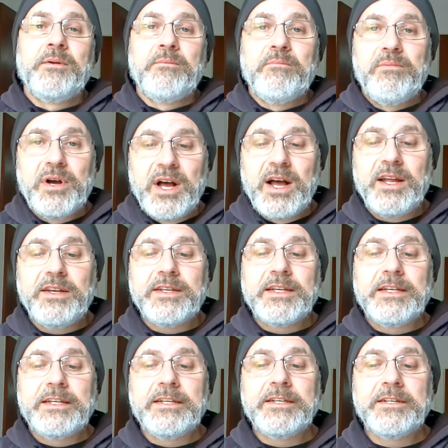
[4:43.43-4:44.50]
But
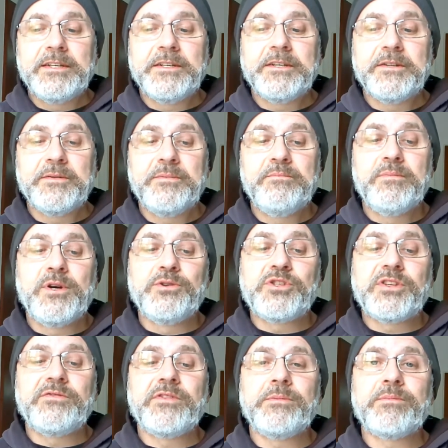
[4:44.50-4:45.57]

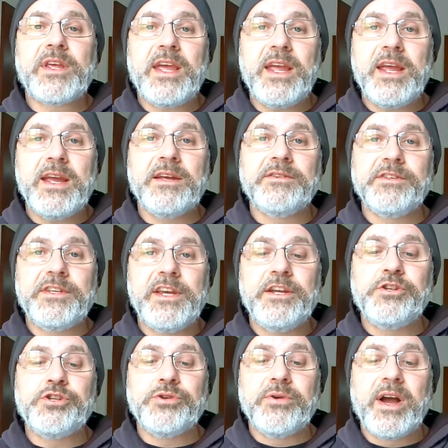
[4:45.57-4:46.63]
most of them can't
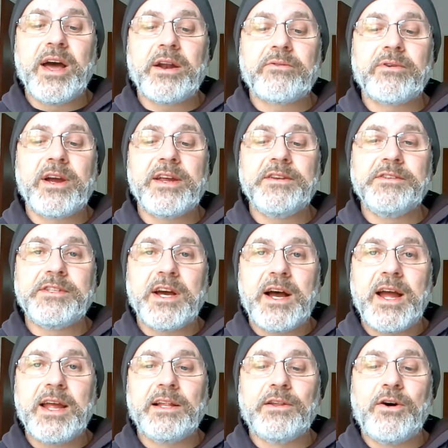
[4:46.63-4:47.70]
teach you how to write
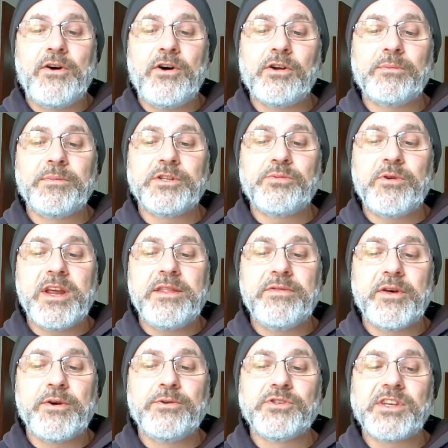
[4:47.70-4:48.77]
dialogue between
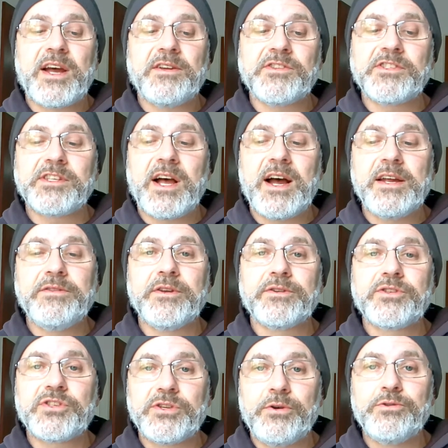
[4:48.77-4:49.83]
those outside their
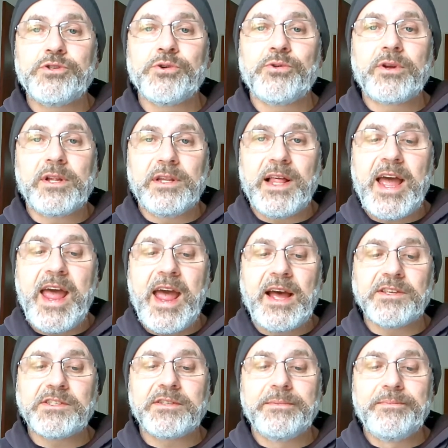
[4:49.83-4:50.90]
social
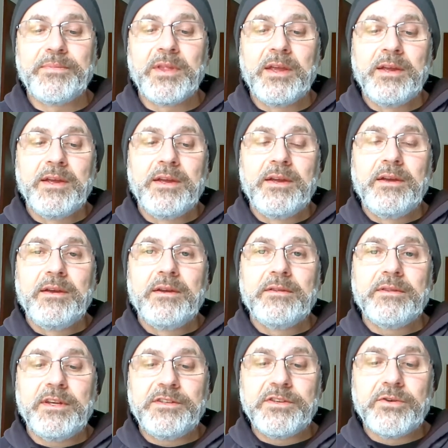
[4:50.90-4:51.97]
class.
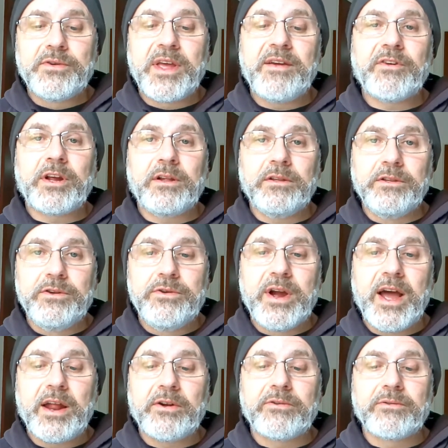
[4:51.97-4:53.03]
They don't have a clue
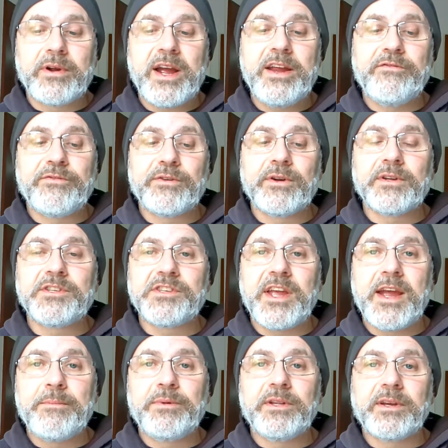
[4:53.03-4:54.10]
how to write, for
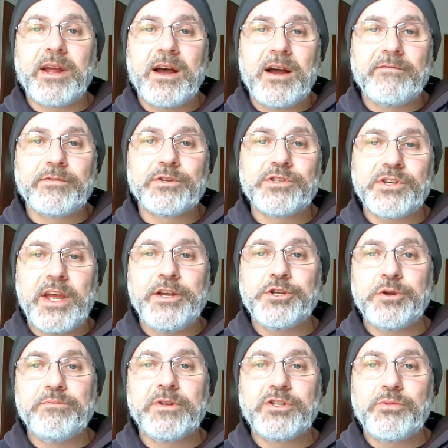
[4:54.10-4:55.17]
example, a
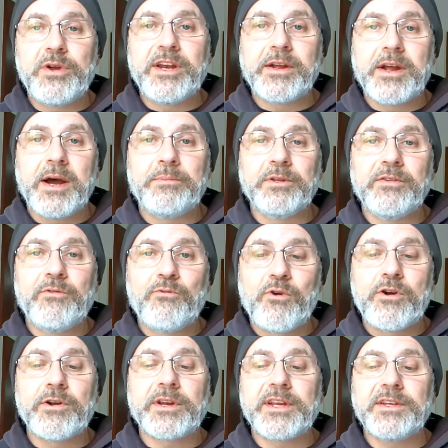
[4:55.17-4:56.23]
conversation between a couple of
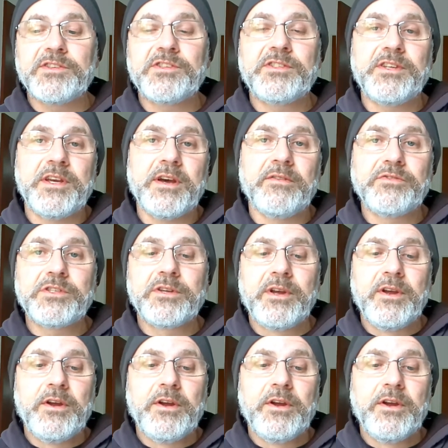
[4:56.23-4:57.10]
working stiffs,